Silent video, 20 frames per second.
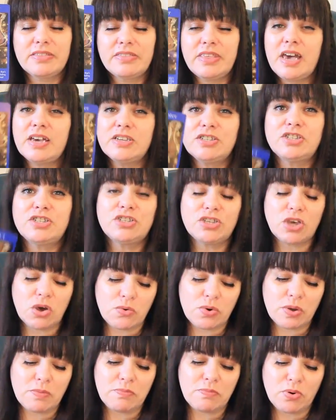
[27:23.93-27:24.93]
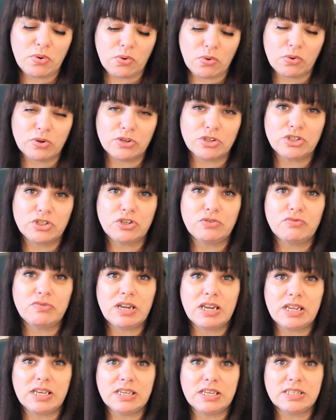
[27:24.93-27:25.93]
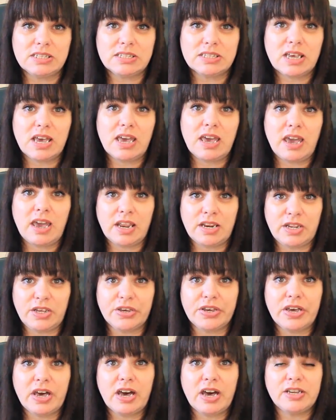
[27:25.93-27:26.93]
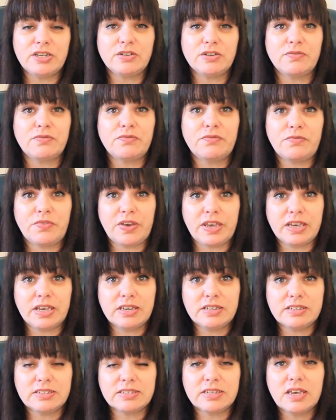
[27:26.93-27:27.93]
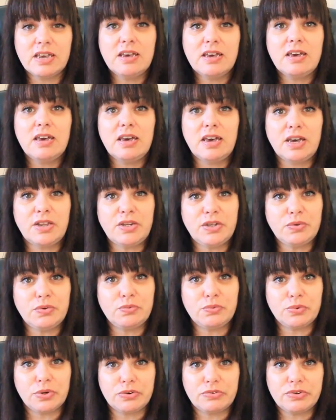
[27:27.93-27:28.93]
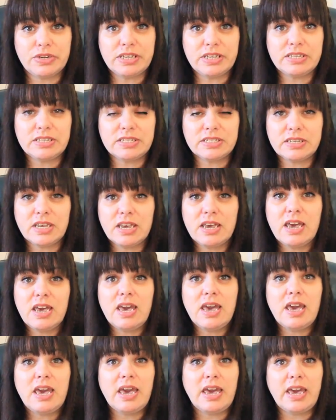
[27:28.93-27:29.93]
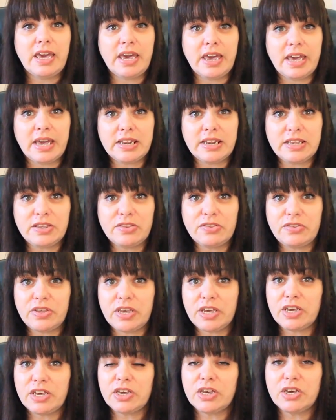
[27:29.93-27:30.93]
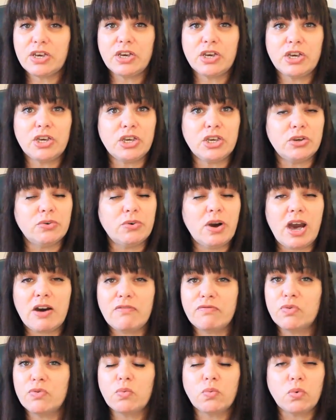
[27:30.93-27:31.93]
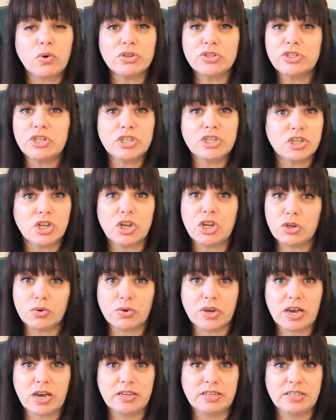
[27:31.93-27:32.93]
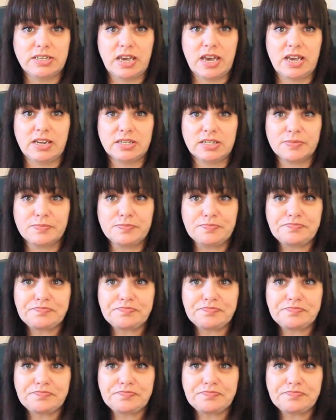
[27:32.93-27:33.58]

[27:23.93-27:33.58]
That is so important, to release any kind of fears, any worries, anything you haven't wanted to look at yet.